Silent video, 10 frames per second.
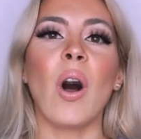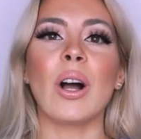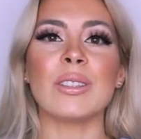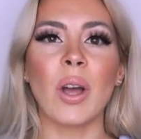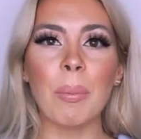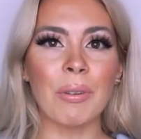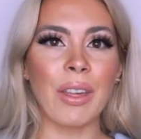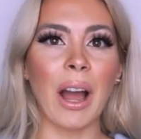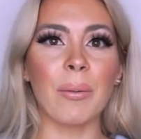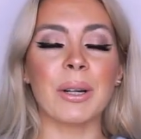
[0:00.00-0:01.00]
On top of
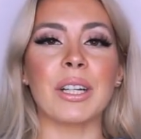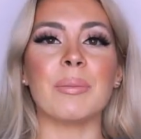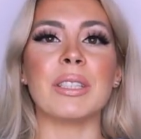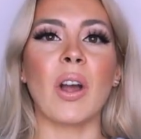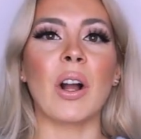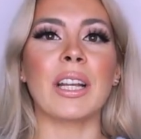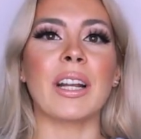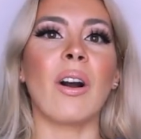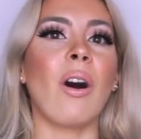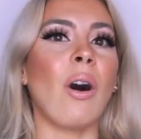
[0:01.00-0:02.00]
that, we're going to be
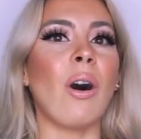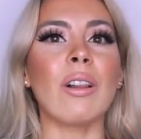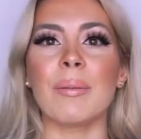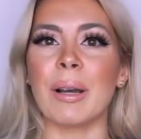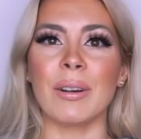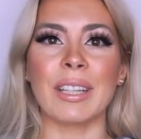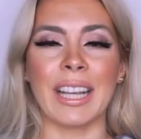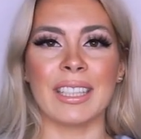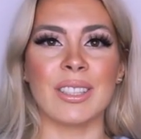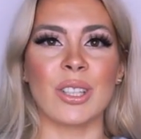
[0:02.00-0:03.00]
talking all about
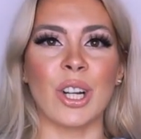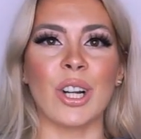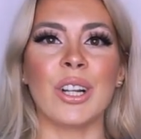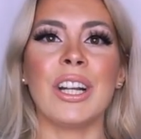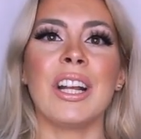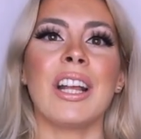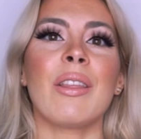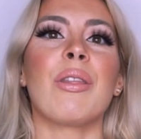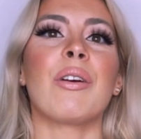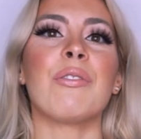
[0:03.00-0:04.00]
Cancer,
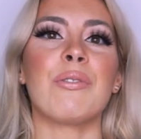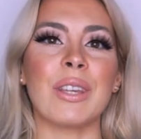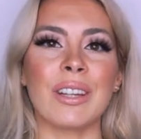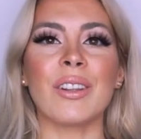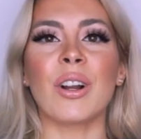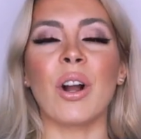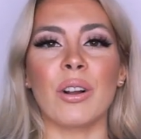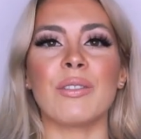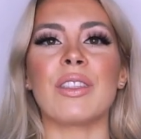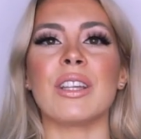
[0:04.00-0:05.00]
the feeler
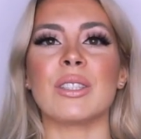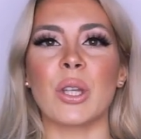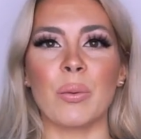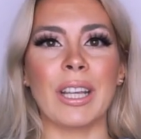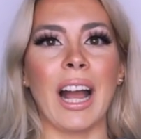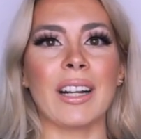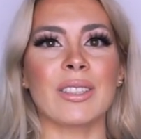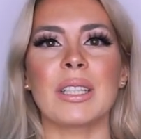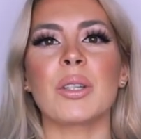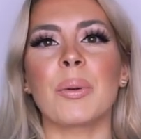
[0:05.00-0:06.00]
of the zodiac.
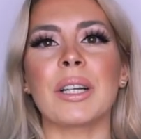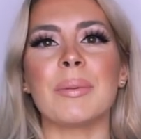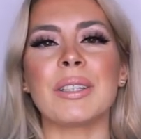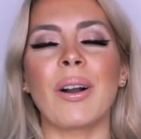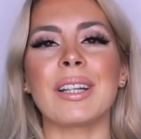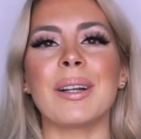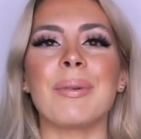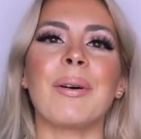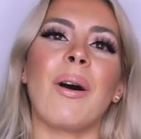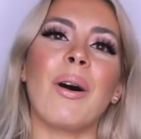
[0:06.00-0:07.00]
So, we're going to be talking
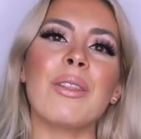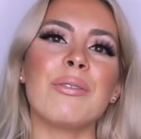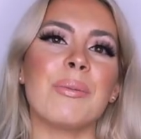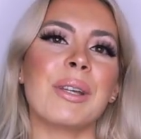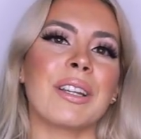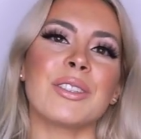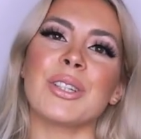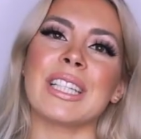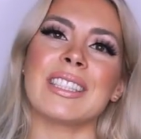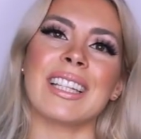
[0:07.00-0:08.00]
about all the familiar
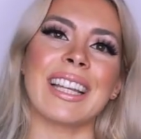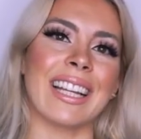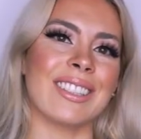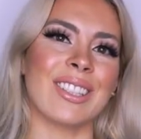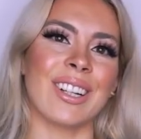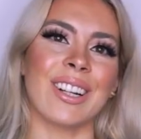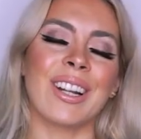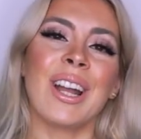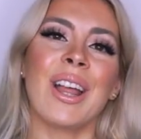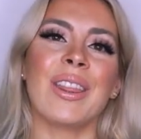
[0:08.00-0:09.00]
traits to
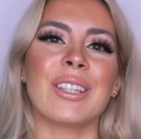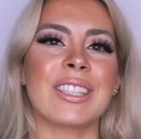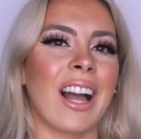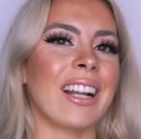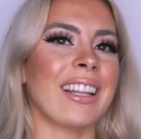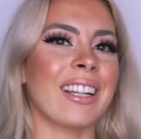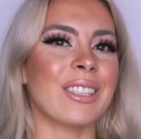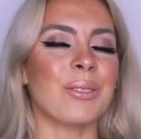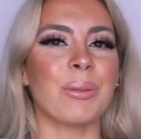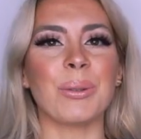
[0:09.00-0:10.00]
Cancer, the sign that
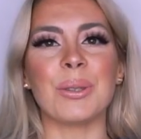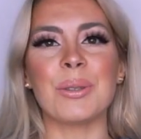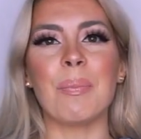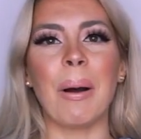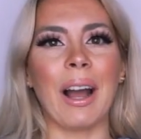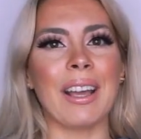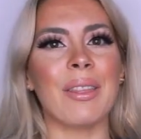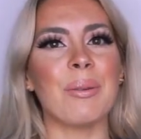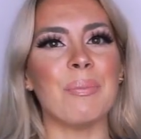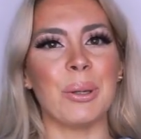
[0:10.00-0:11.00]
is ruled by
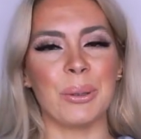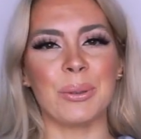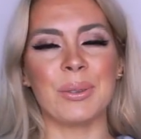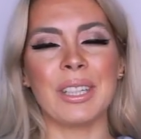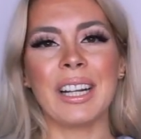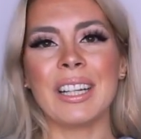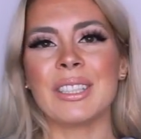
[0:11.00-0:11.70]
the moon.